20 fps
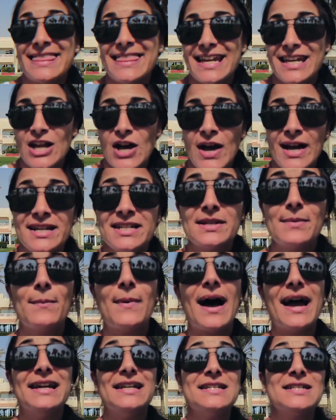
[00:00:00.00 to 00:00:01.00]
the night,
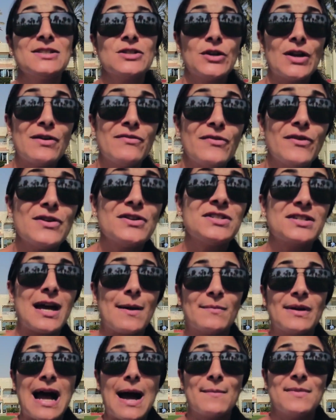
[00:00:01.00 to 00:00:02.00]
but it is not our first
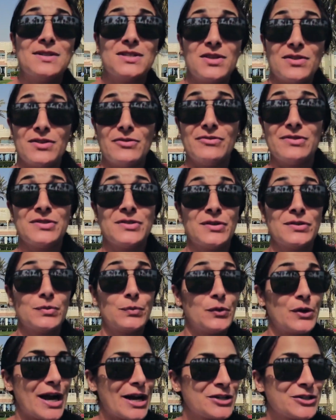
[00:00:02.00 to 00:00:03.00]
time coming to the resort.
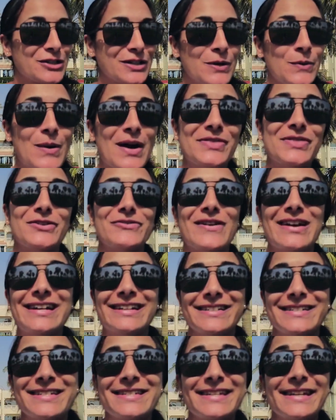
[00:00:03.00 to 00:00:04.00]
We're actually quite the
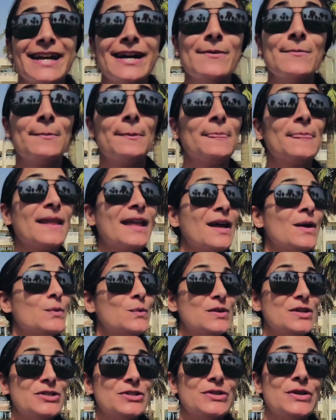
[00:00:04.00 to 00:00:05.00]
regulars here.
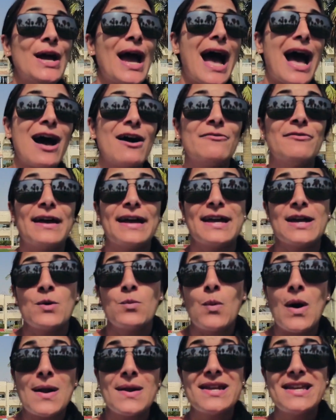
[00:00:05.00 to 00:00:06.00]
We do have a
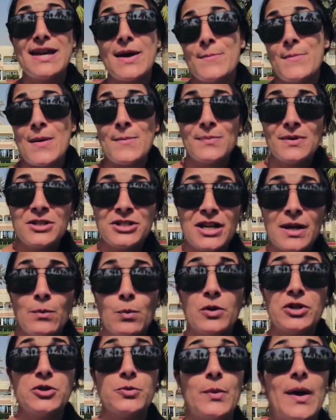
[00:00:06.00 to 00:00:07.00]
1-year
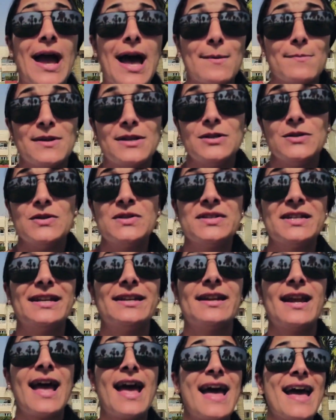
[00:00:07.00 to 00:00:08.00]
membership, which we have been
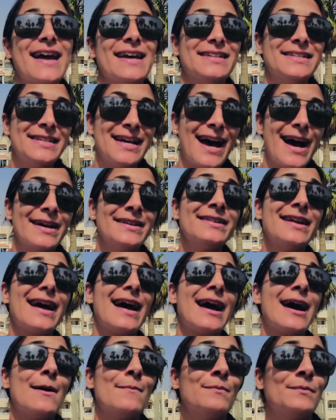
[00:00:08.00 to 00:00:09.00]
using a
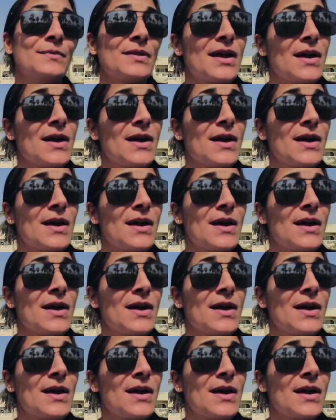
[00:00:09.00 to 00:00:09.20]
ton,